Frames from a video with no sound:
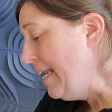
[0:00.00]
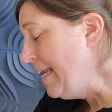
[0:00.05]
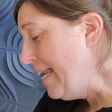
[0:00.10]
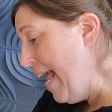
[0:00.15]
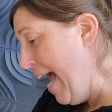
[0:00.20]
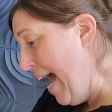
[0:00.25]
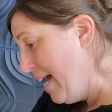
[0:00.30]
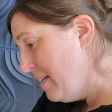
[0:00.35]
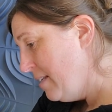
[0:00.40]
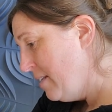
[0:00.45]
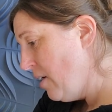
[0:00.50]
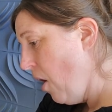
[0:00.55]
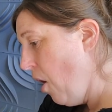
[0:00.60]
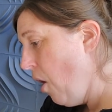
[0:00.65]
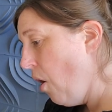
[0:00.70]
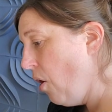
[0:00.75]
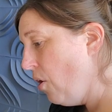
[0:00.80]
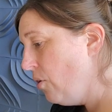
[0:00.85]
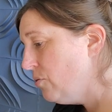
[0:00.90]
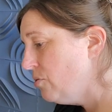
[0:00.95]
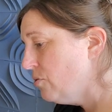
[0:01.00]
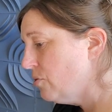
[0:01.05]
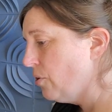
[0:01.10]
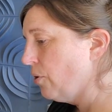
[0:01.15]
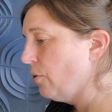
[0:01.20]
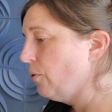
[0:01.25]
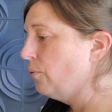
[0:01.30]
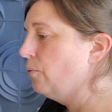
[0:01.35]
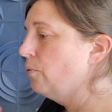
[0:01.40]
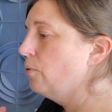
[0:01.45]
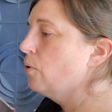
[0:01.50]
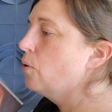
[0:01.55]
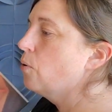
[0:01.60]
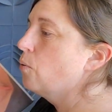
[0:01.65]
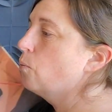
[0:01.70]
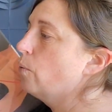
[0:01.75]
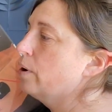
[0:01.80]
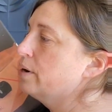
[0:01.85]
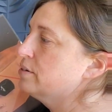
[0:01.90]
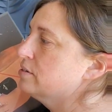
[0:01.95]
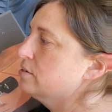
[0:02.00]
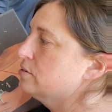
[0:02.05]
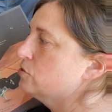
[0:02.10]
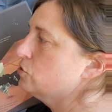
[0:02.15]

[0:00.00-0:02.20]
NASA also wants